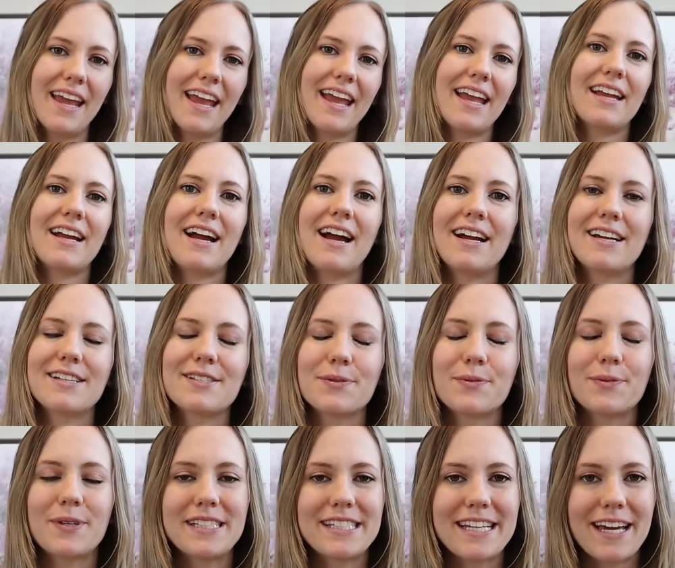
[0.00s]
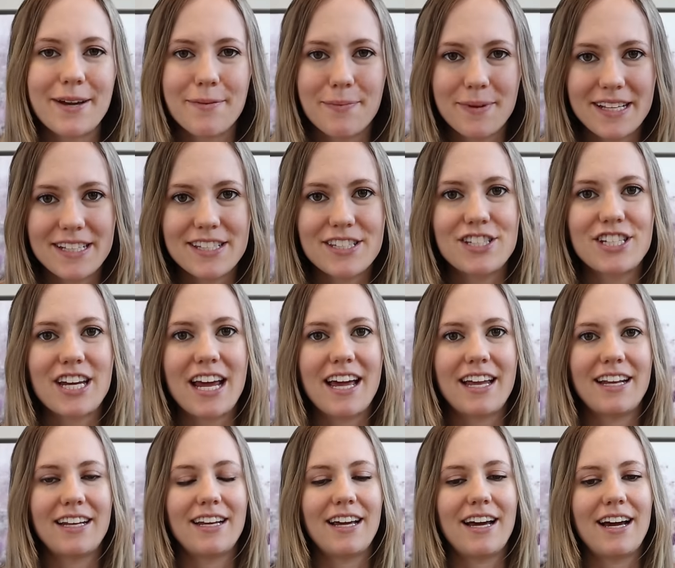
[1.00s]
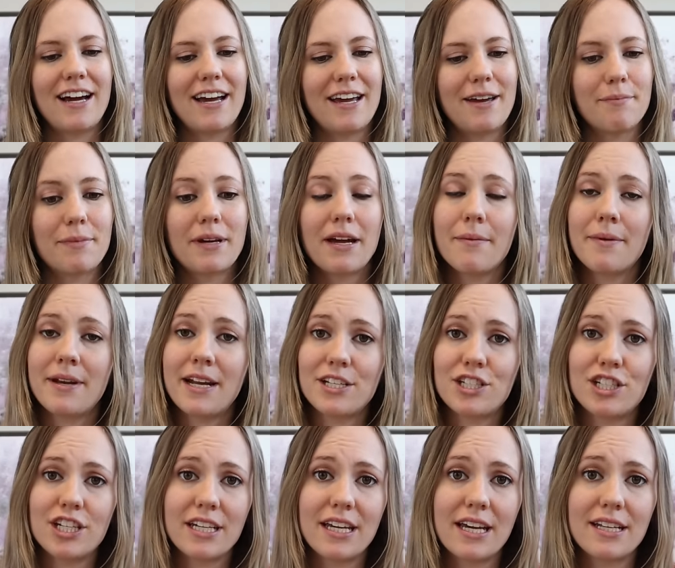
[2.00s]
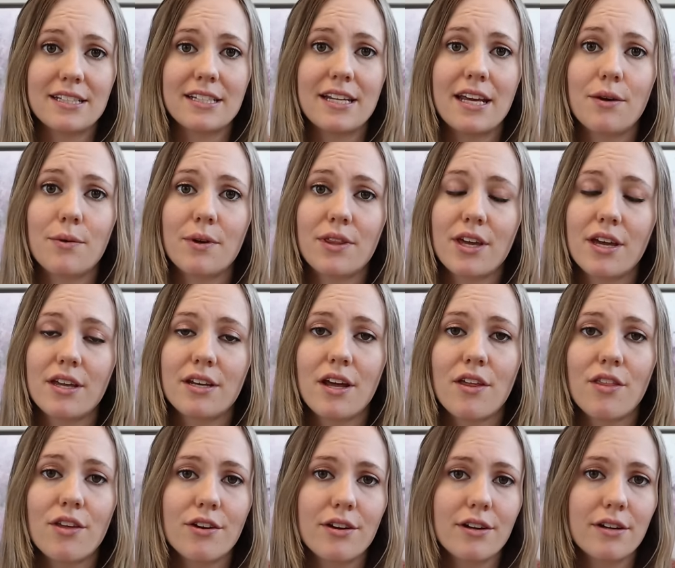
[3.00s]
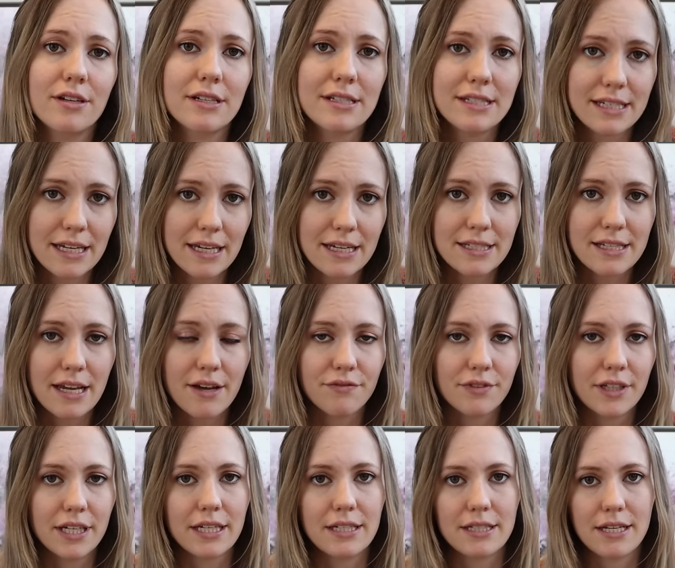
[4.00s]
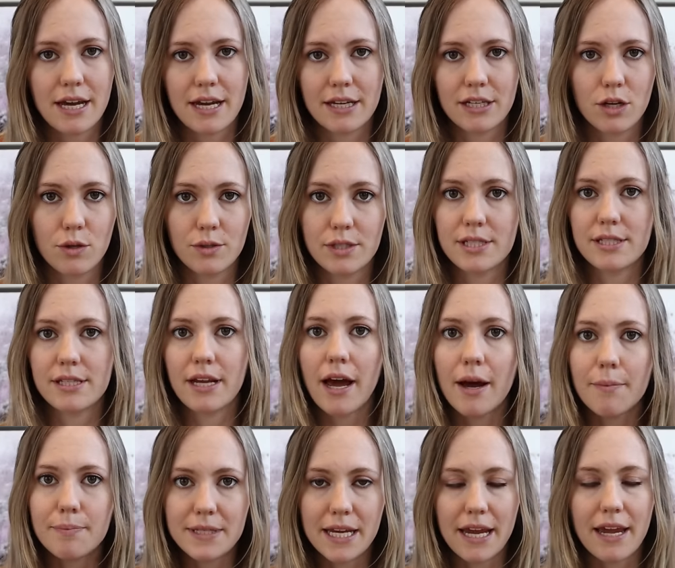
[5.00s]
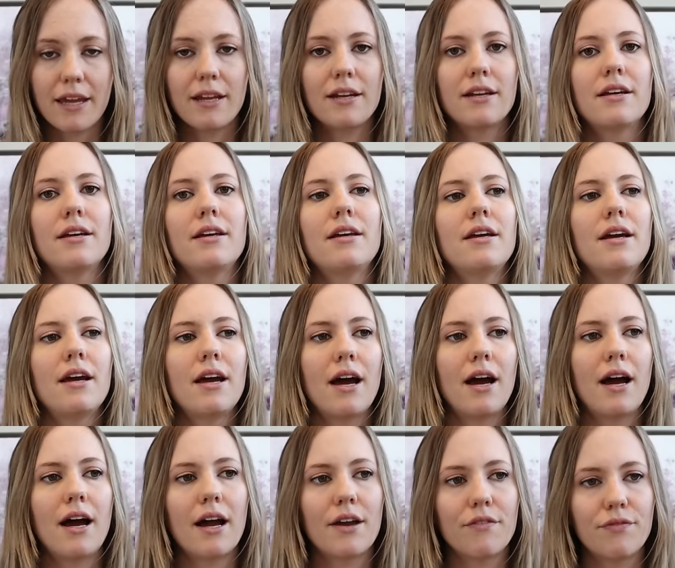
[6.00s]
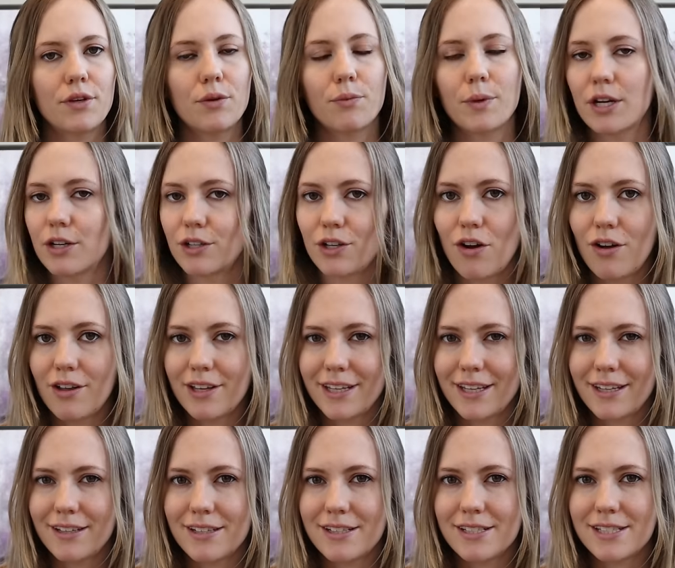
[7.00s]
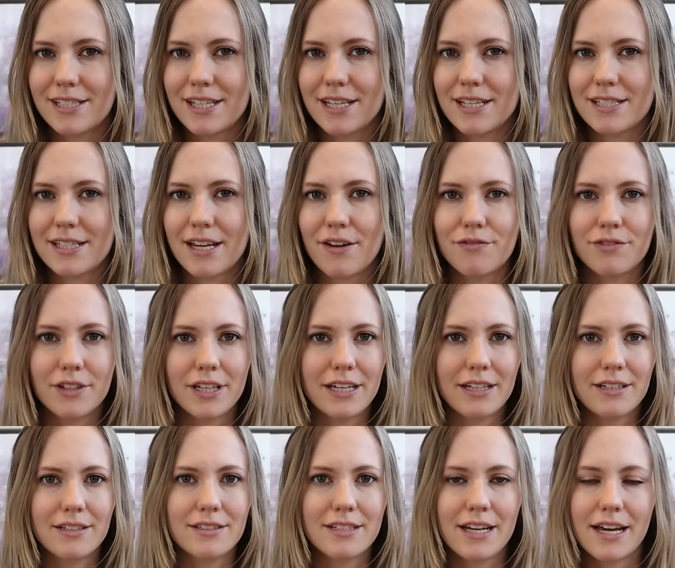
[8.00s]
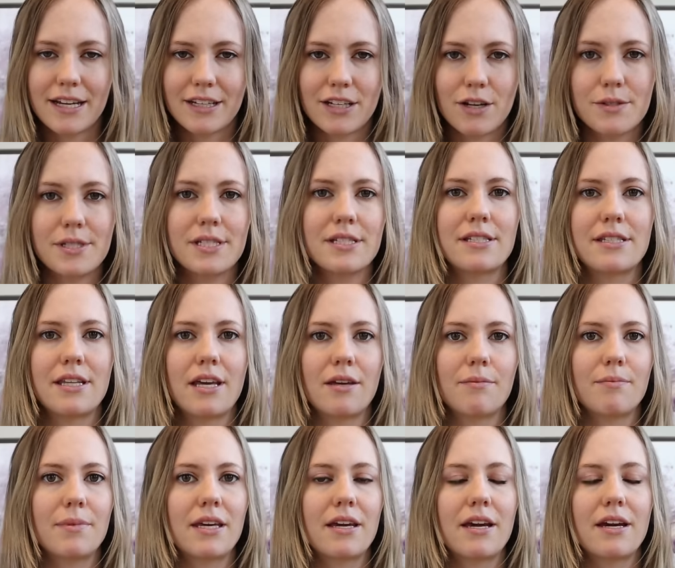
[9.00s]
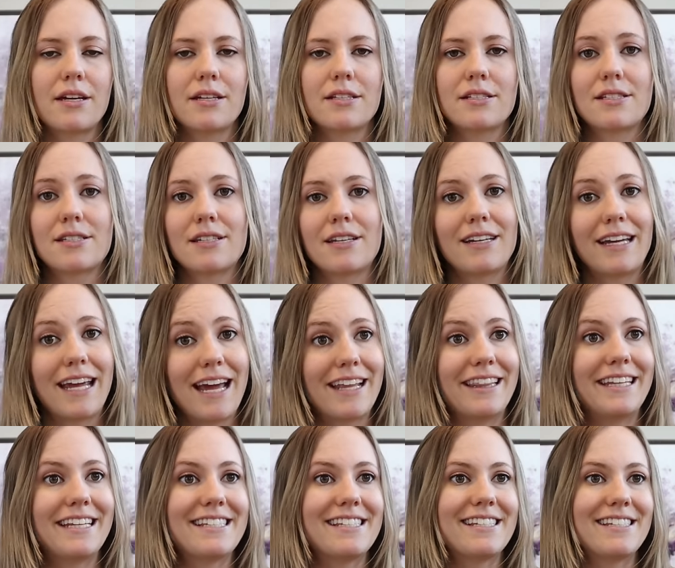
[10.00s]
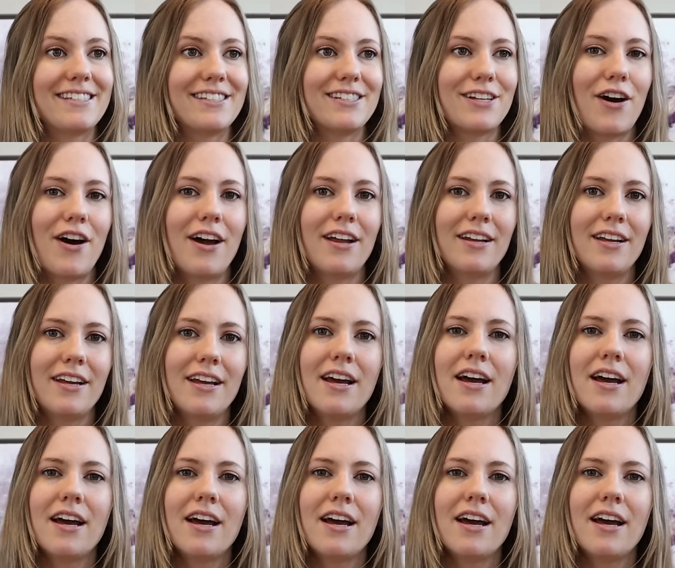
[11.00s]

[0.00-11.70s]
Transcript: Hey guys, what's up? It's Jen. I am coming at you again today with another CSF leak diagnosis update. I feel weird calling it a CSF leak diagnosis thing because, again, this is not